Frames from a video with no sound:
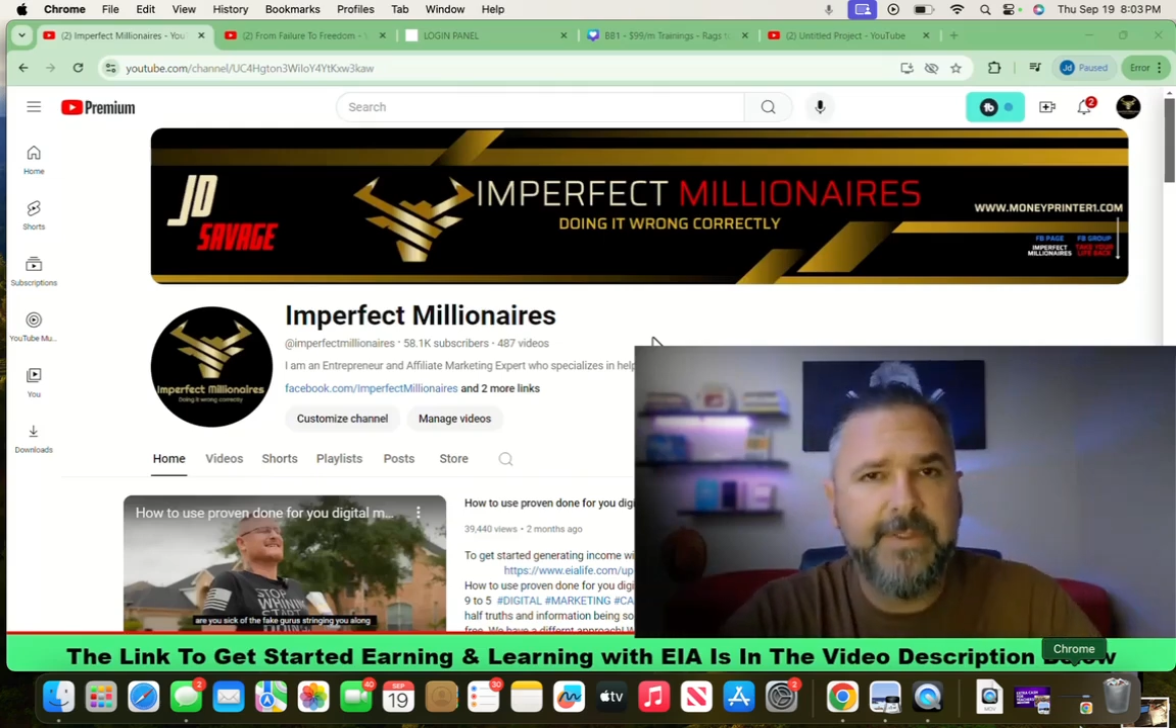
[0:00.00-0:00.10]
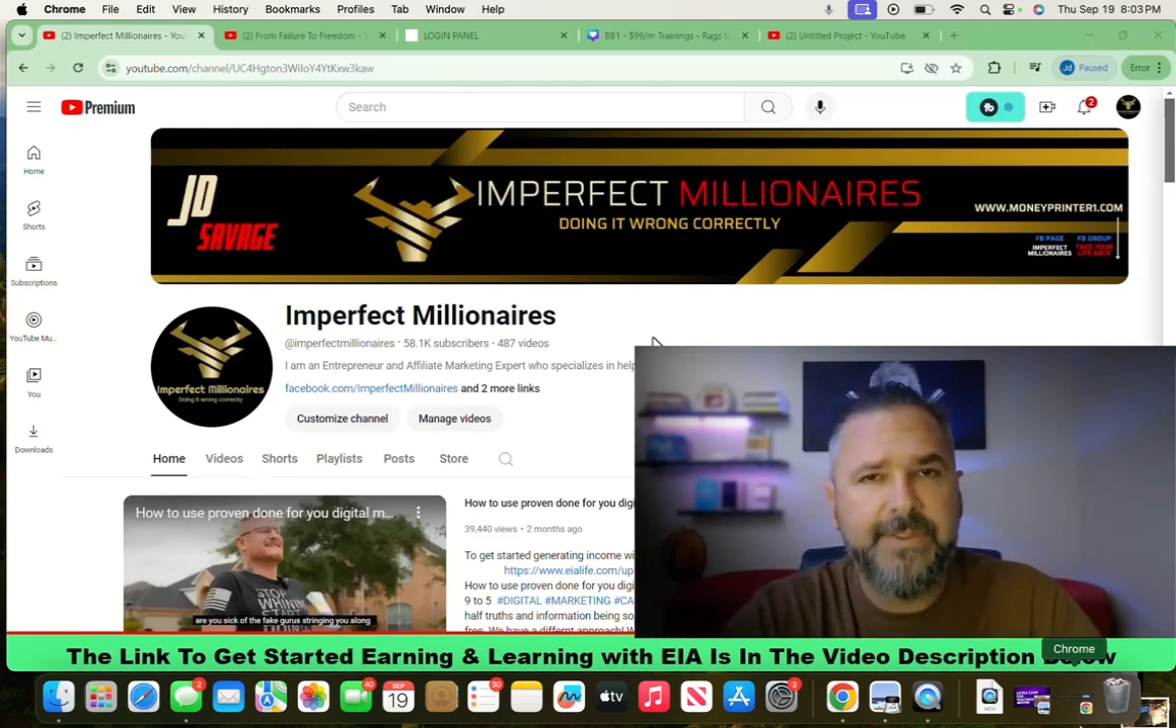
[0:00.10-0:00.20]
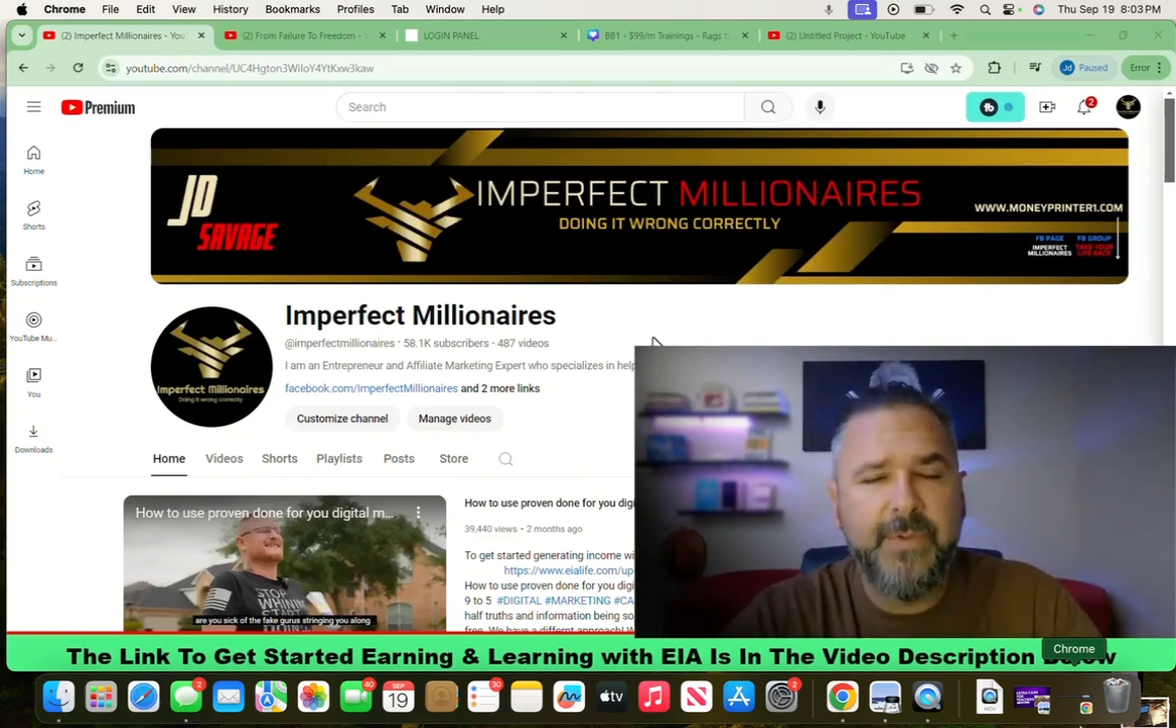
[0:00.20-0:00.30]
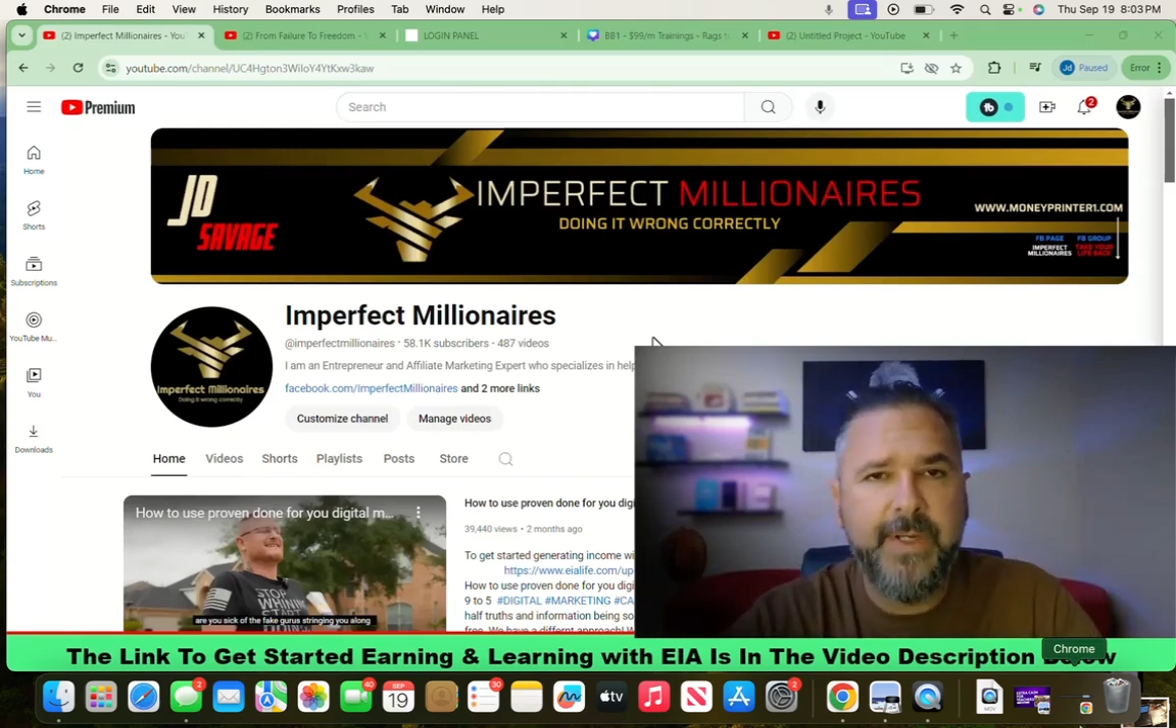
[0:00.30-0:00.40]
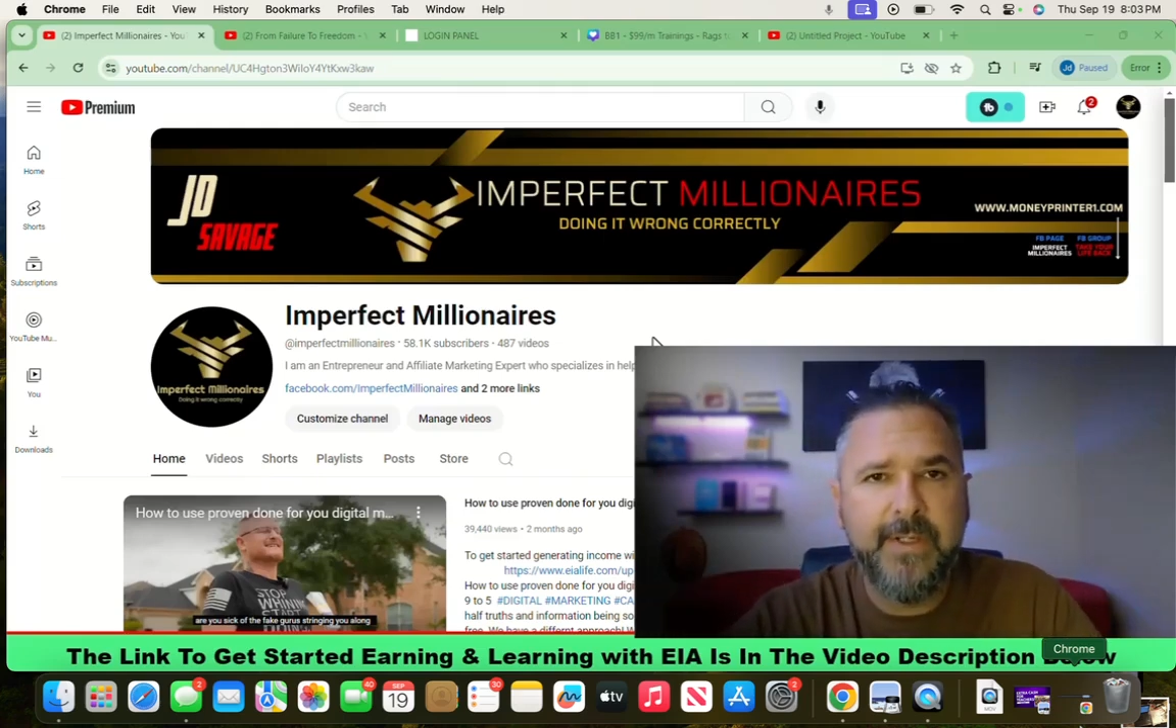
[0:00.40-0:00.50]

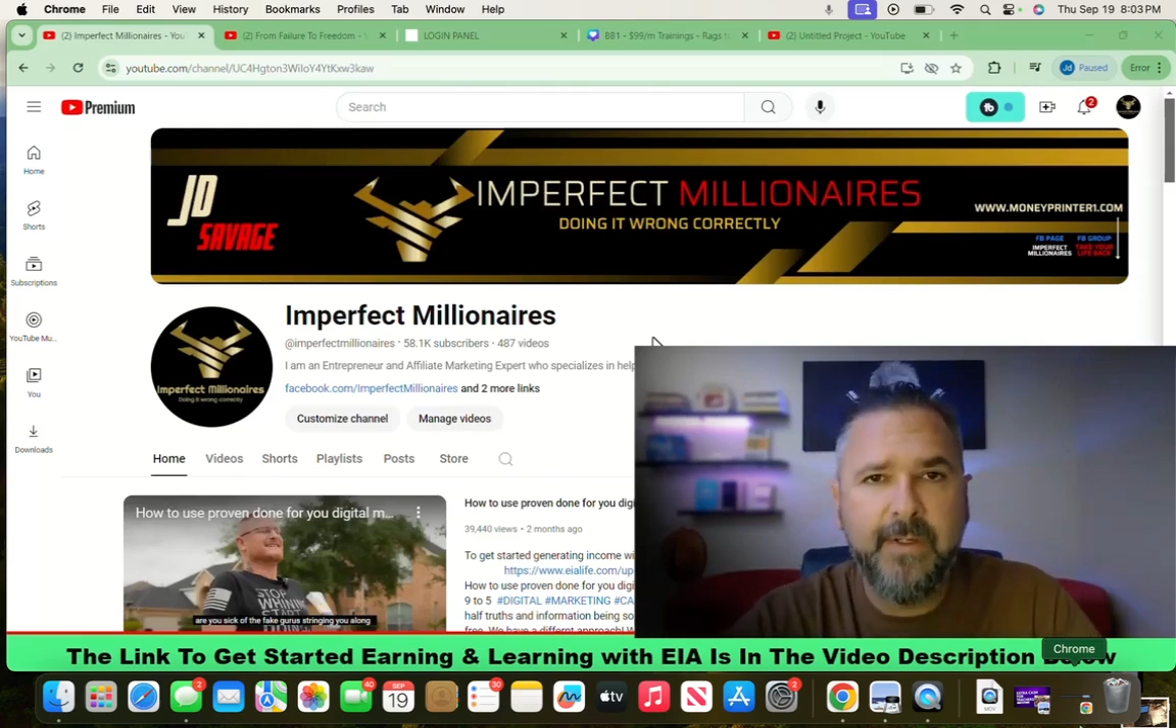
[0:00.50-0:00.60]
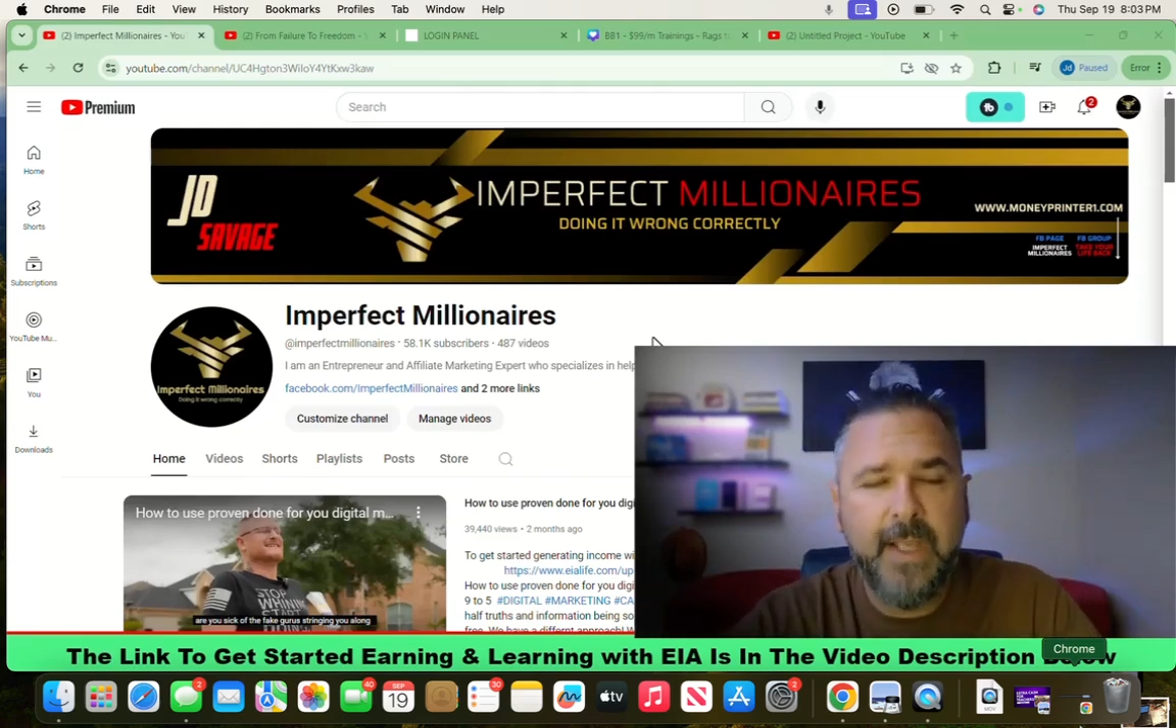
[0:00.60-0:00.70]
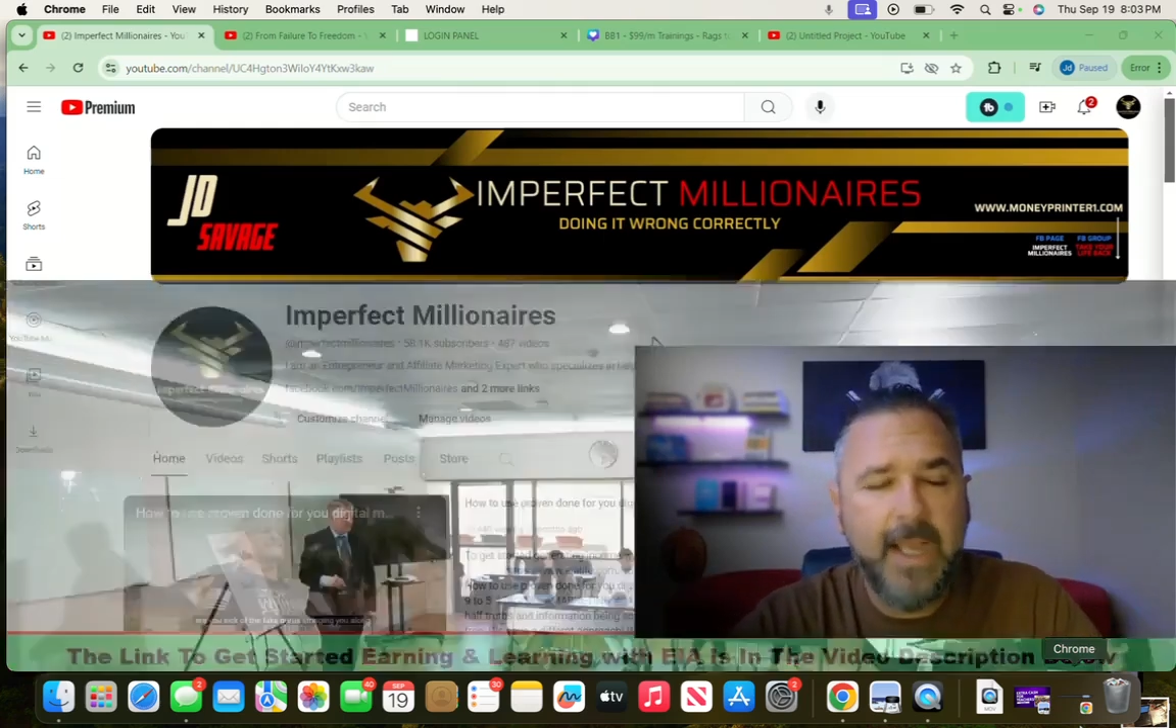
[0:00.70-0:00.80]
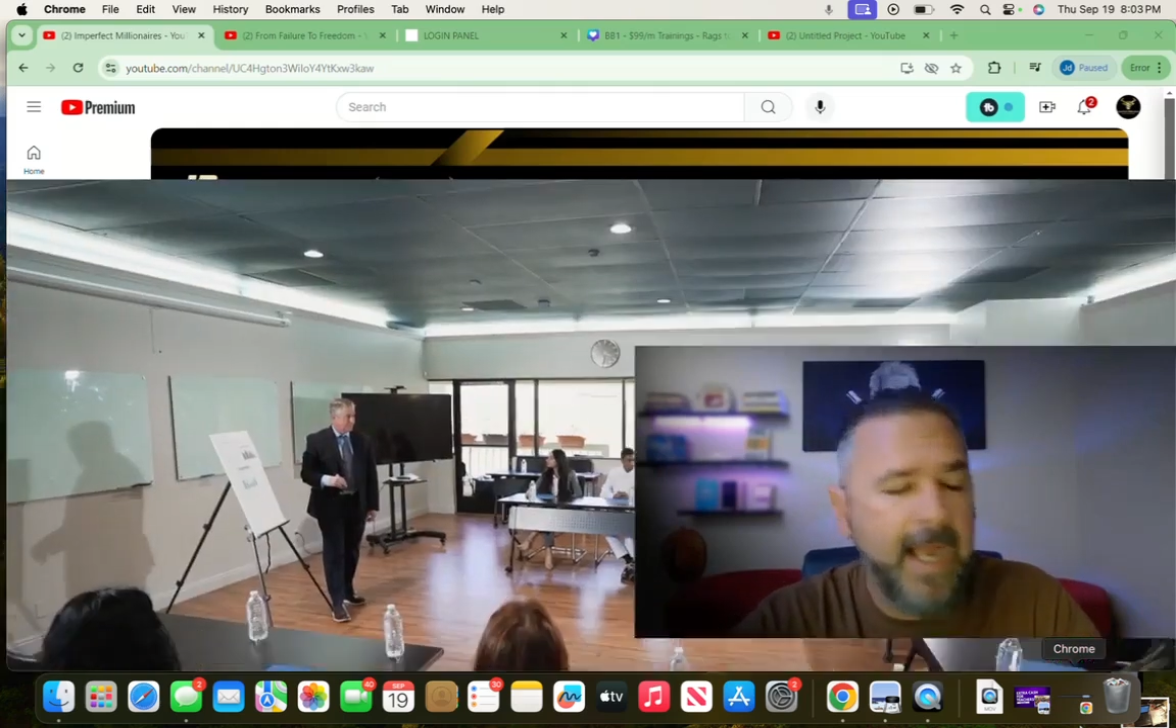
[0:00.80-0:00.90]
story here.